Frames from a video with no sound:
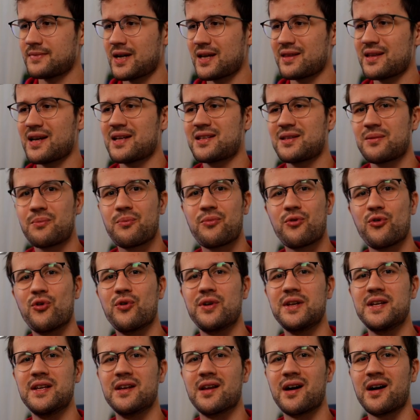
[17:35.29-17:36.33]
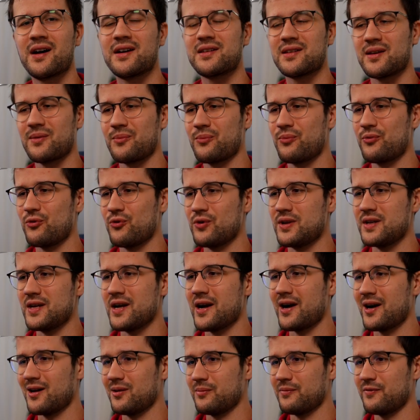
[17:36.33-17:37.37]
And that's pretty nice and pretty
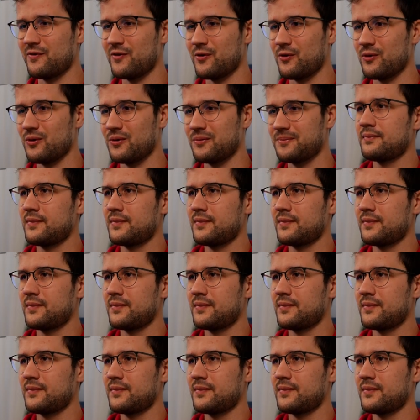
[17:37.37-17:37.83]
helpful.